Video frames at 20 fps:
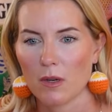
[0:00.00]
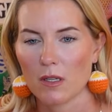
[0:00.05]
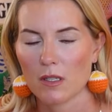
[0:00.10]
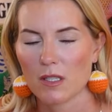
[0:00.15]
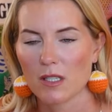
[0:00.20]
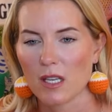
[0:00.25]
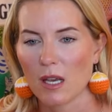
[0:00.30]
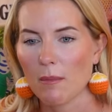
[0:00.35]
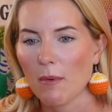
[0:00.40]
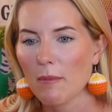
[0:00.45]

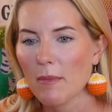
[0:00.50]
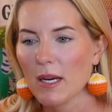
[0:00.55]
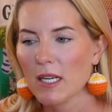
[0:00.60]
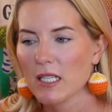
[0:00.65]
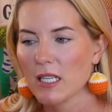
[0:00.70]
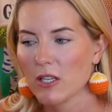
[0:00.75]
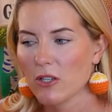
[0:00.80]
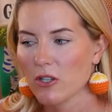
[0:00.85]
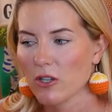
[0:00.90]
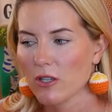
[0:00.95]
some of my
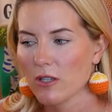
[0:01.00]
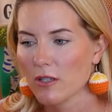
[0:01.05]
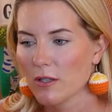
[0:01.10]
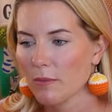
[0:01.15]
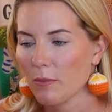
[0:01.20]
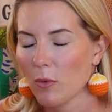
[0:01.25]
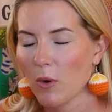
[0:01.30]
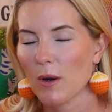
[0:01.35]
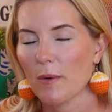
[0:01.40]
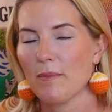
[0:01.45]
teachers,
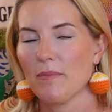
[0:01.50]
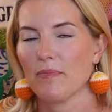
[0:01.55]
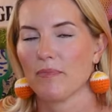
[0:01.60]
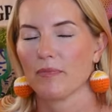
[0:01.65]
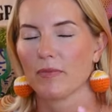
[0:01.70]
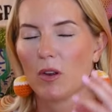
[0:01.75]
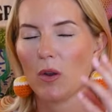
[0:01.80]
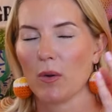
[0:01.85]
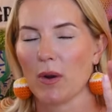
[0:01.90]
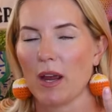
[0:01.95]
well,
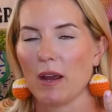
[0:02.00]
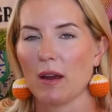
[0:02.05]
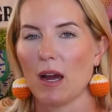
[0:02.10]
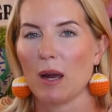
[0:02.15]
okay,